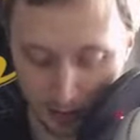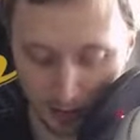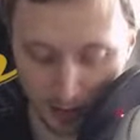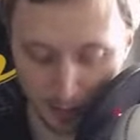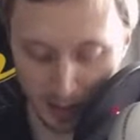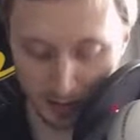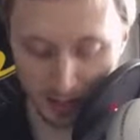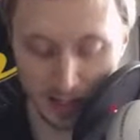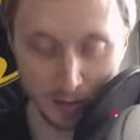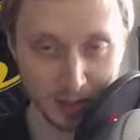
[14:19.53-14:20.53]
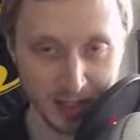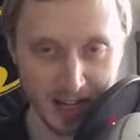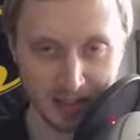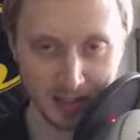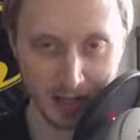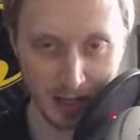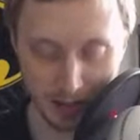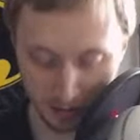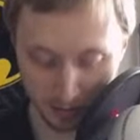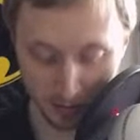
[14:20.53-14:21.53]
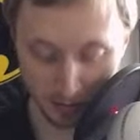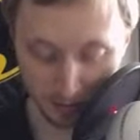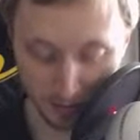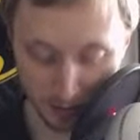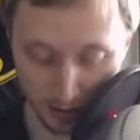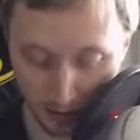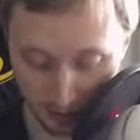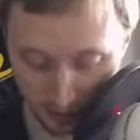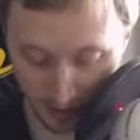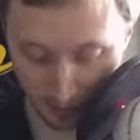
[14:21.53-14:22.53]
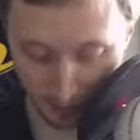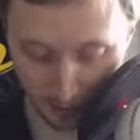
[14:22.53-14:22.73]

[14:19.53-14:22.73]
looks about equal to that side, well, now I'm going to